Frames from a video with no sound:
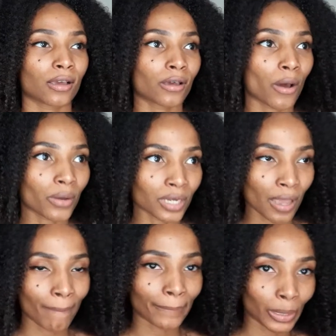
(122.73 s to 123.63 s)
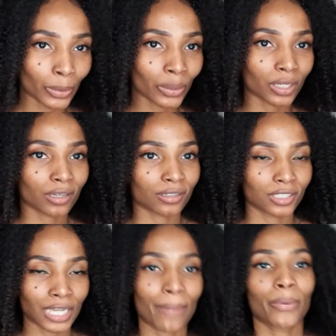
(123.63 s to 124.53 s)
Coconut Milk
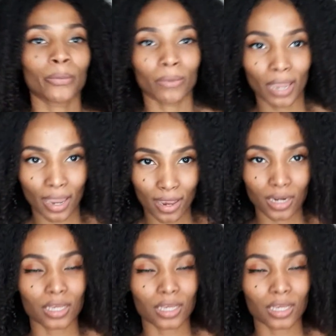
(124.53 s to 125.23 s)
Shampoo and